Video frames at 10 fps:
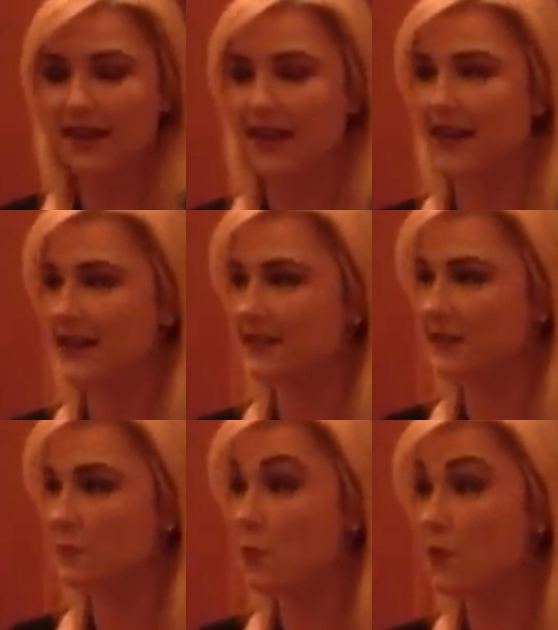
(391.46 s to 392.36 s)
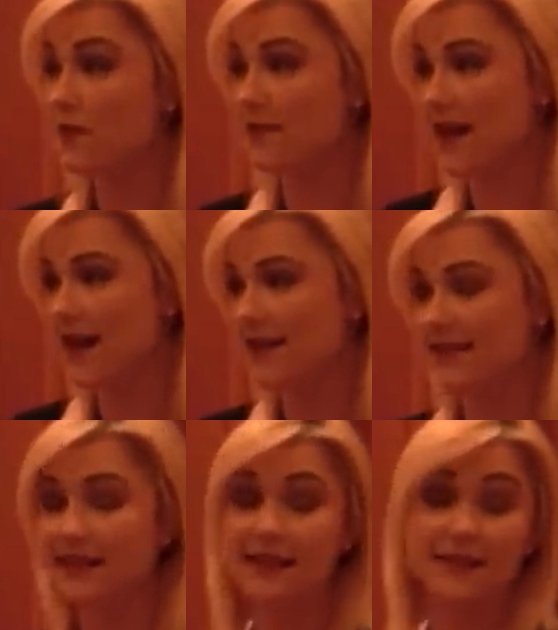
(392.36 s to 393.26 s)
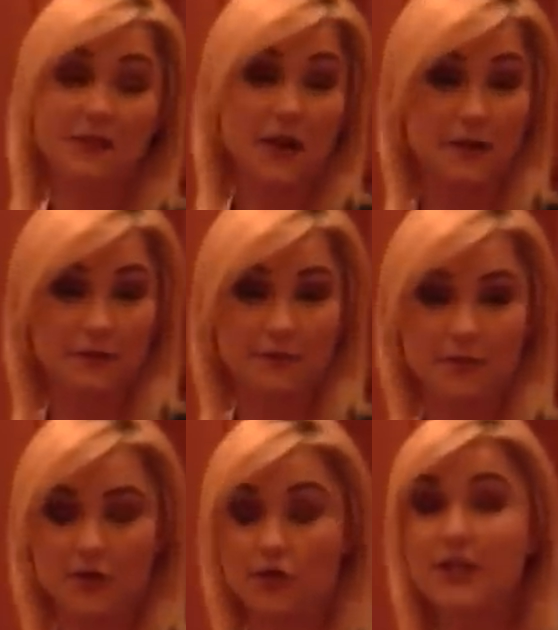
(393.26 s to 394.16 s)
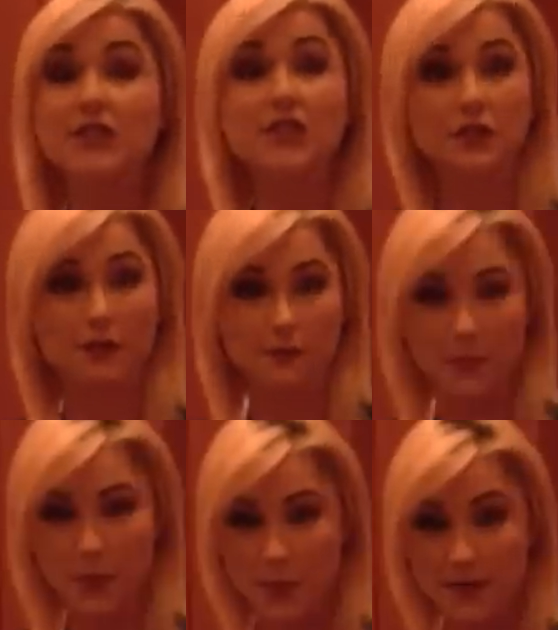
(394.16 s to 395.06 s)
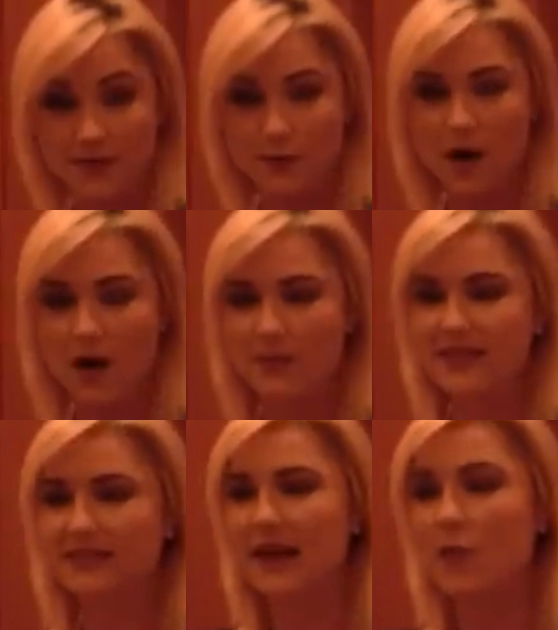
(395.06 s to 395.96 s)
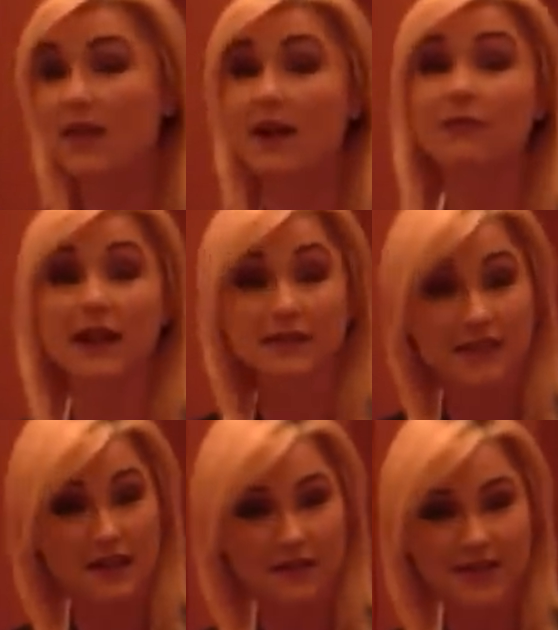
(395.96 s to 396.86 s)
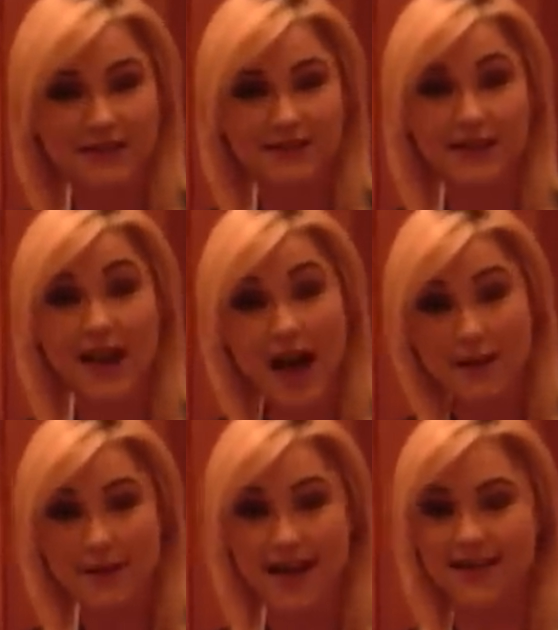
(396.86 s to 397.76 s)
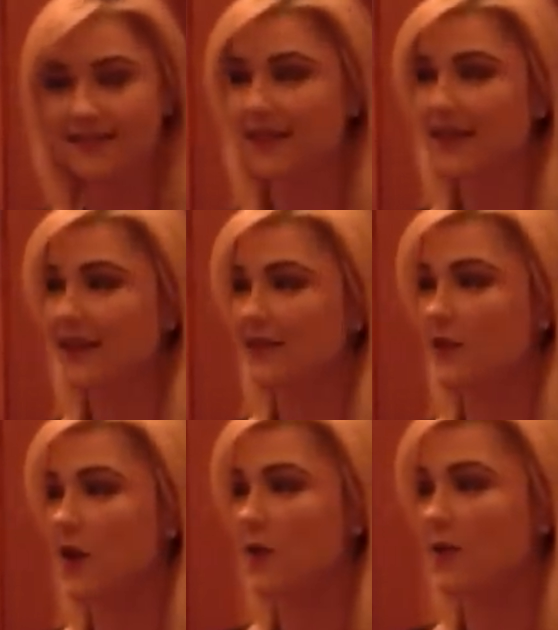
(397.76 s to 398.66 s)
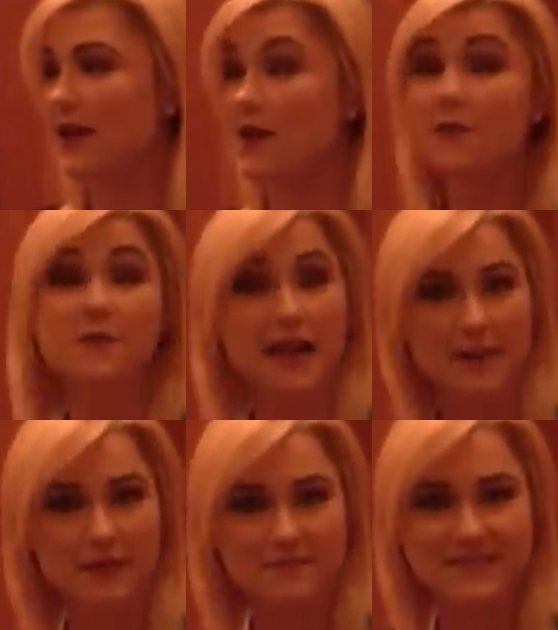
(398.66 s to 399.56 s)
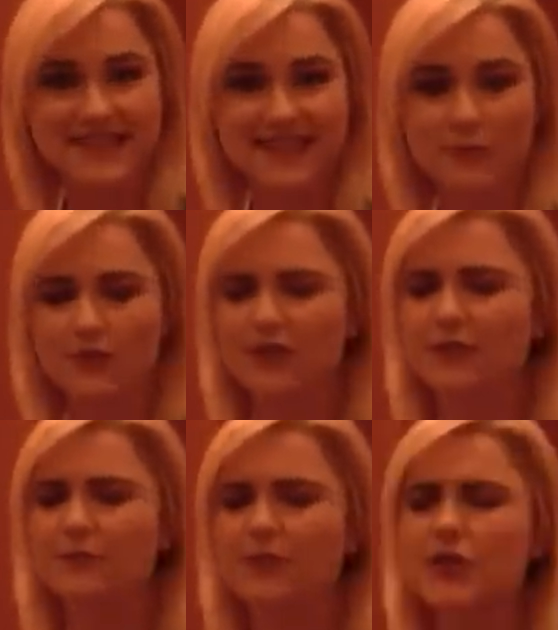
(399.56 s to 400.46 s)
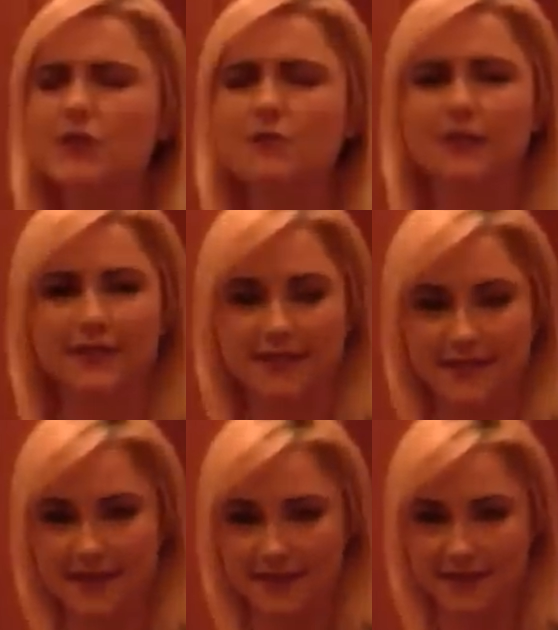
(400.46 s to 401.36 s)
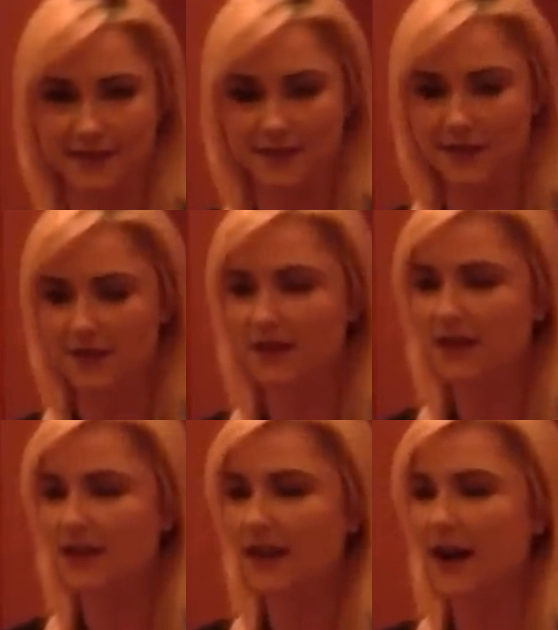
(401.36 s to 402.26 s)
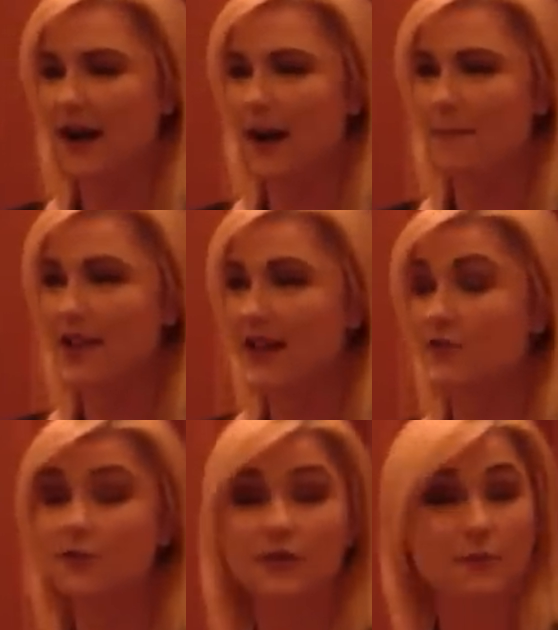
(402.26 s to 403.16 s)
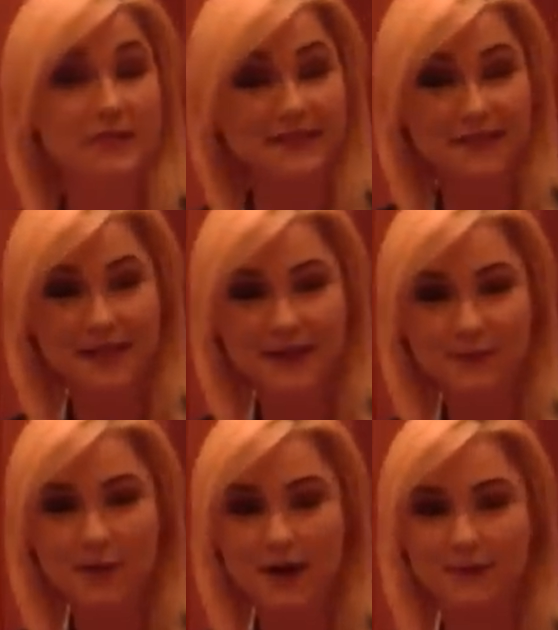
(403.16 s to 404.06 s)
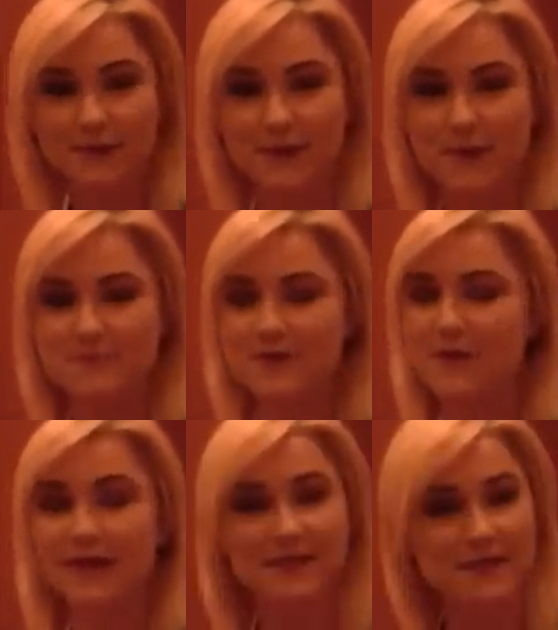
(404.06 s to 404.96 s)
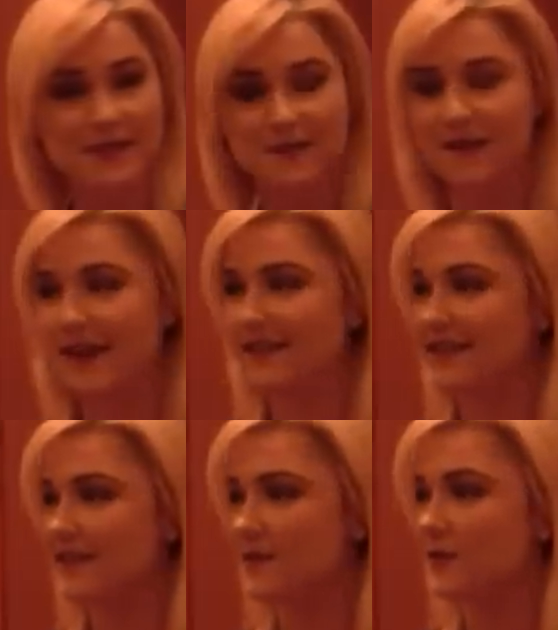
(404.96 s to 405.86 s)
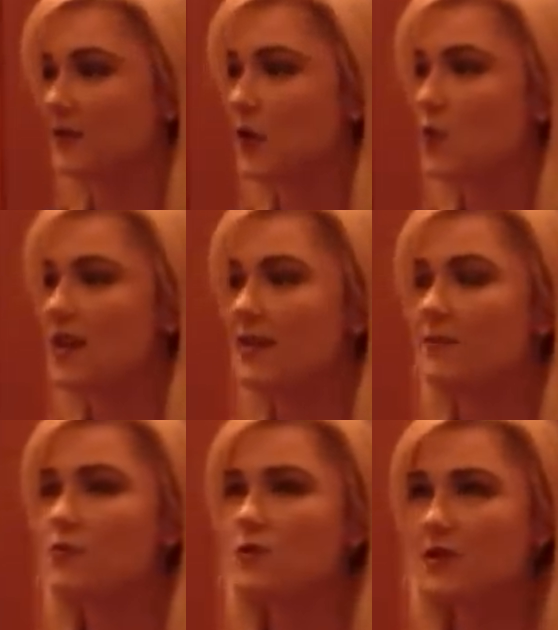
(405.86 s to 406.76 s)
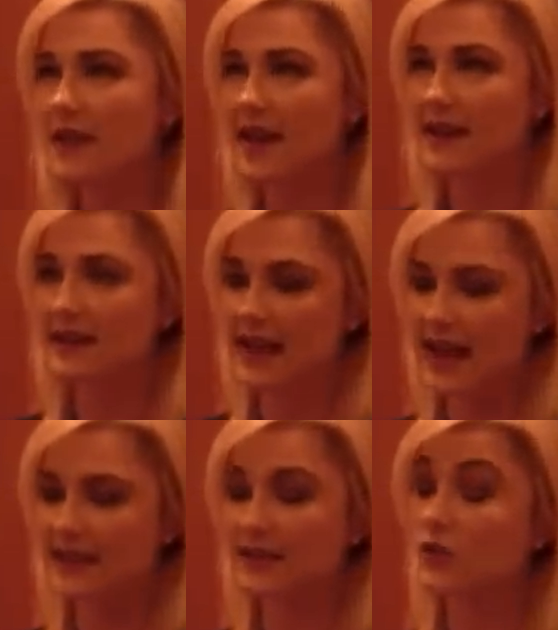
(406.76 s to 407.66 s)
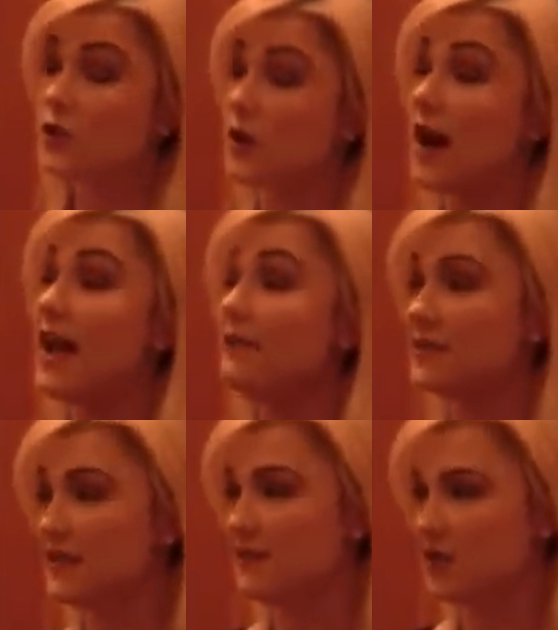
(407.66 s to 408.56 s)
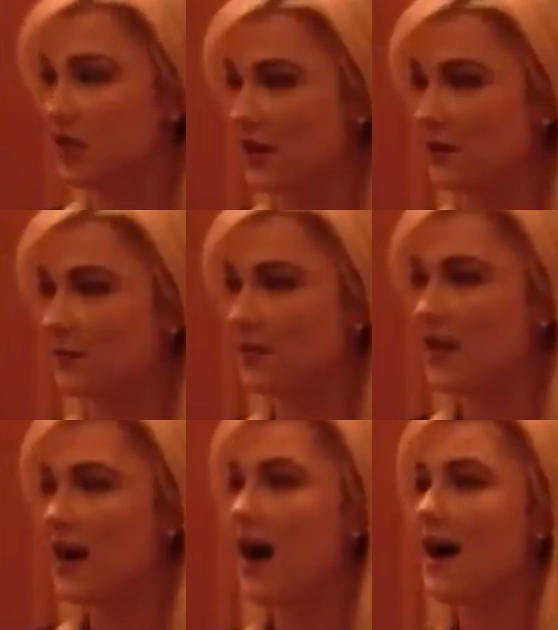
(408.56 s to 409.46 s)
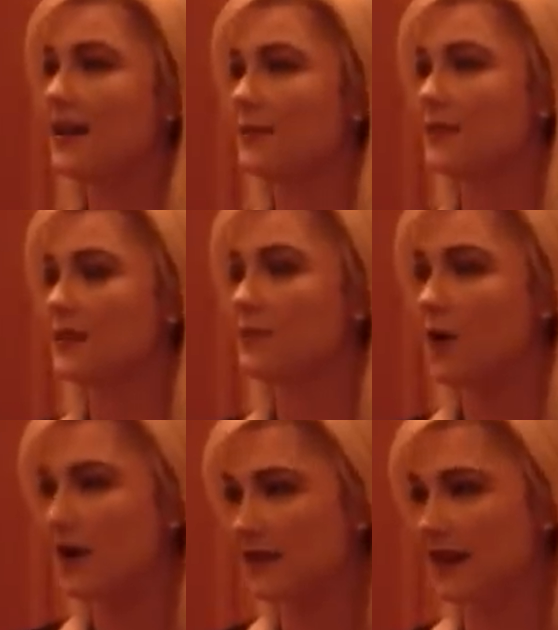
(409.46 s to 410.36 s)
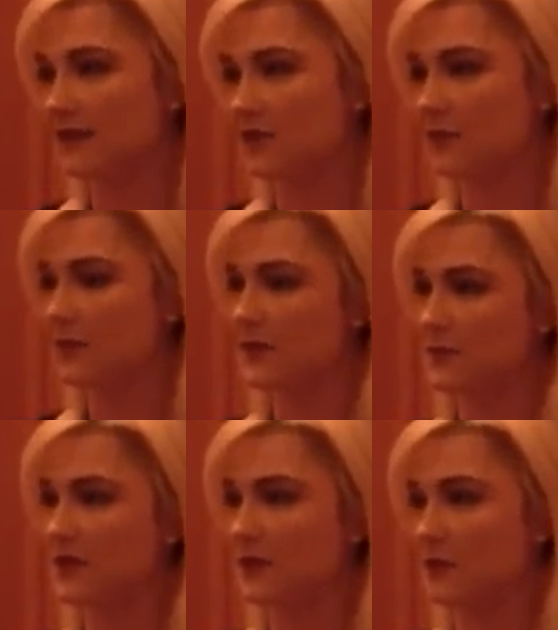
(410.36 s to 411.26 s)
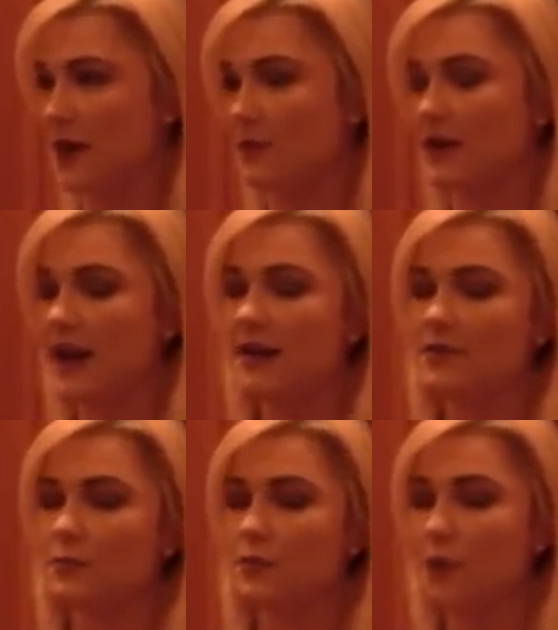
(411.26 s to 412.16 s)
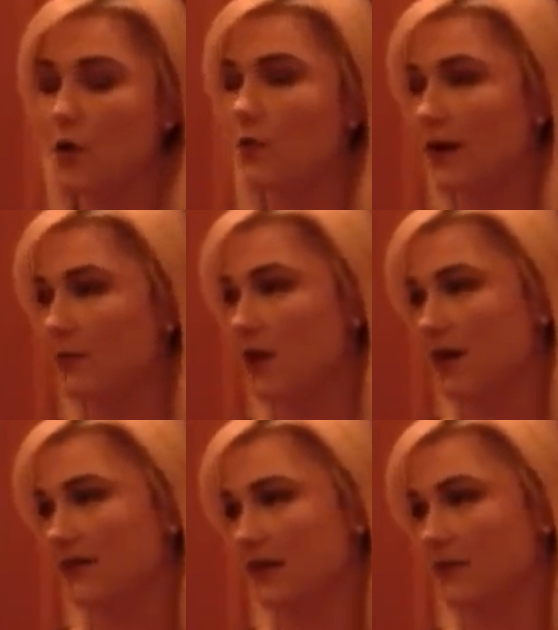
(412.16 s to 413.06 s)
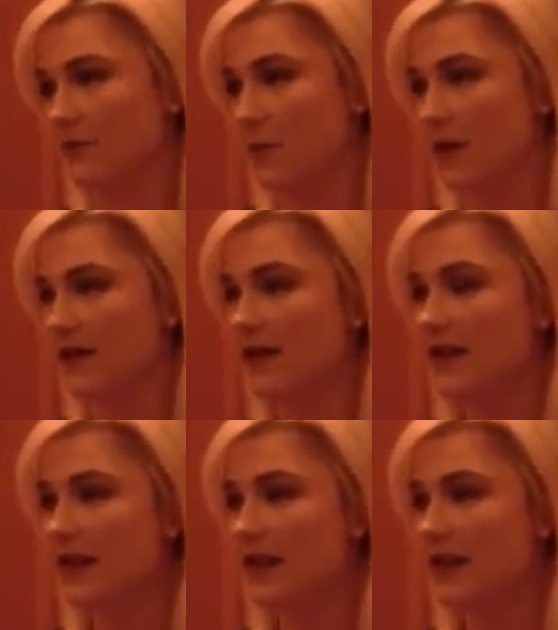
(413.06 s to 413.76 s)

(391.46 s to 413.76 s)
Okay. And more than that, it's kind of transitioned from the web as well, because now we have lifestyle devices like iPads, and other tablet media, which is huge at CES this year. And YouTube plays on that as well. So, that's not the internet either. So if you look at it as, look, I have a TV channel, I am the broadcaster for this particular network, and I have to program content for it.